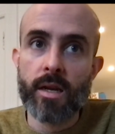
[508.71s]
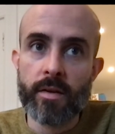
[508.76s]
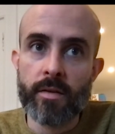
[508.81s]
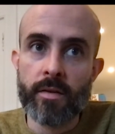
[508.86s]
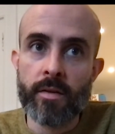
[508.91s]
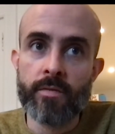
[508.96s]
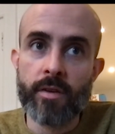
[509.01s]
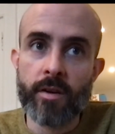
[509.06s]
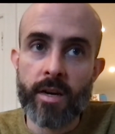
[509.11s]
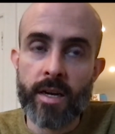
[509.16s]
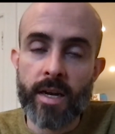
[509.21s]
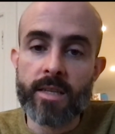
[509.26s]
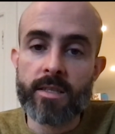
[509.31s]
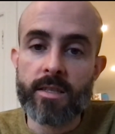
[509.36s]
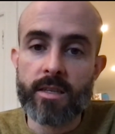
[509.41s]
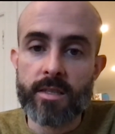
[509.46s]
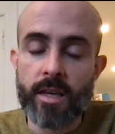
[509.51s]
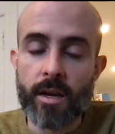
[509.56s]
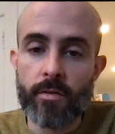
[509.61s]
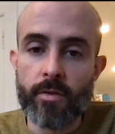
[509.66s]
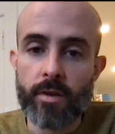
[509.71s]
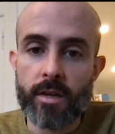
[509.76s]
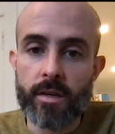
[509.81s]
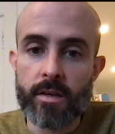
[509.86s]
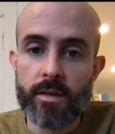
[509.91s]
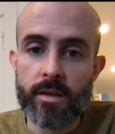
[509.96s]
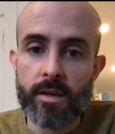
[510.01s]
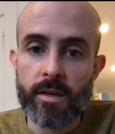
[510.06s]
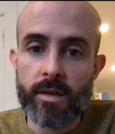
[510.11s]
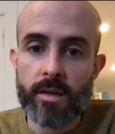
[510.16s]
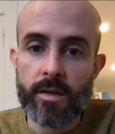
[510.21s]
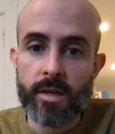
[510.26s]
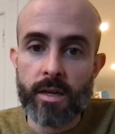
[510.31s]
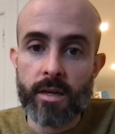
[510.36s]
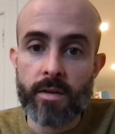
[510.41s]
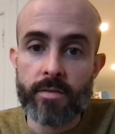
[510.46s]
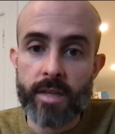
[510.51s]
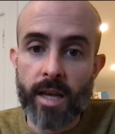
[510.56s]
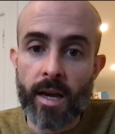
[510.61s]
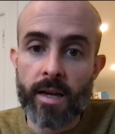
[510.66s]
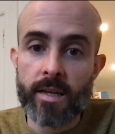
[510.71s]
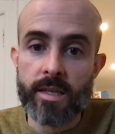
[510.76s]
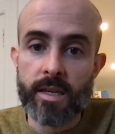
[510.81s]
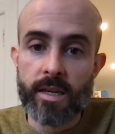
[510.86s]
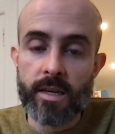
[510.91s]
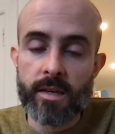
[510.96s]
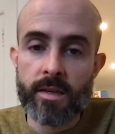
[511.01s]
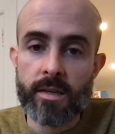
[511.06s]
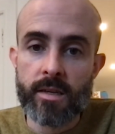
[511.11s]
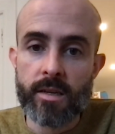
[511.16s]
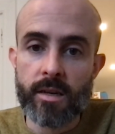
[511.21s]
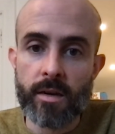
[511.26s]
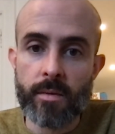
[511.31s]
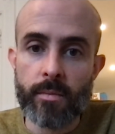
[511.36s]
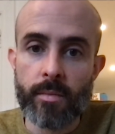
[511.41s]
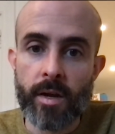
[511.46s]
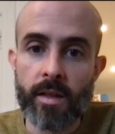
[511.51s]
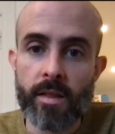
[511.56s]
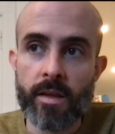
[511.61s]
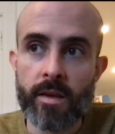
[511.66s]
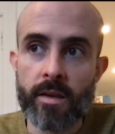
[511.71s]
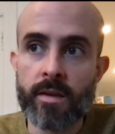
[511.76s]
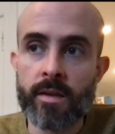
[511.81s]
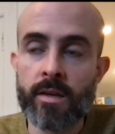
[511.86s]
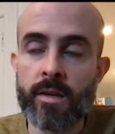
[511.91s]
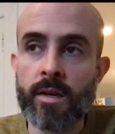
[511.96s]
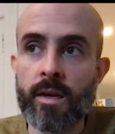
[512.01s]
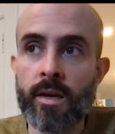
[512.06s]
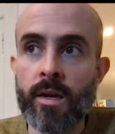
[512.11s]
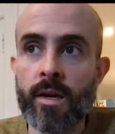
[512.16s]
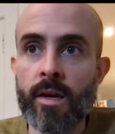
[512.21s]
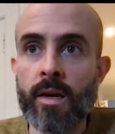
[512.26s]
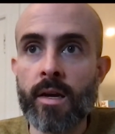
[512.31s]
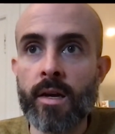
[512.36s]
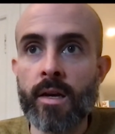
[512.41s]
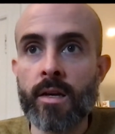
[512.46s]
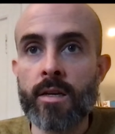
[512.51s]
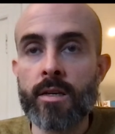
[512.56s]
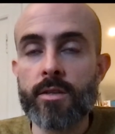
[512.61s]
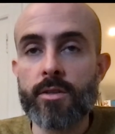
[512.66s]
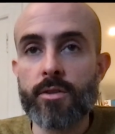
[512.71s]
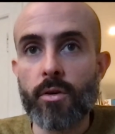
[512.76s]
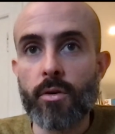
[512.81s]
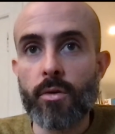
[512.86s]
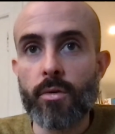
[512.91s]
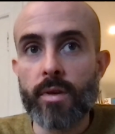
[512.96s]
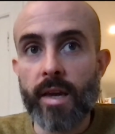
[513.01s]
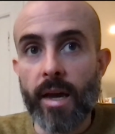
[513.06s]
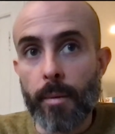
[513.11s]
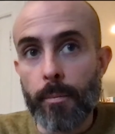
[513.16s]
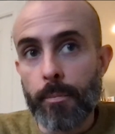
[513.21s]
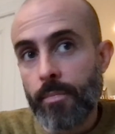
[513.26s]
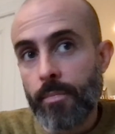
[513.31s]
a very necessary kind of tactic, I think. So yeah,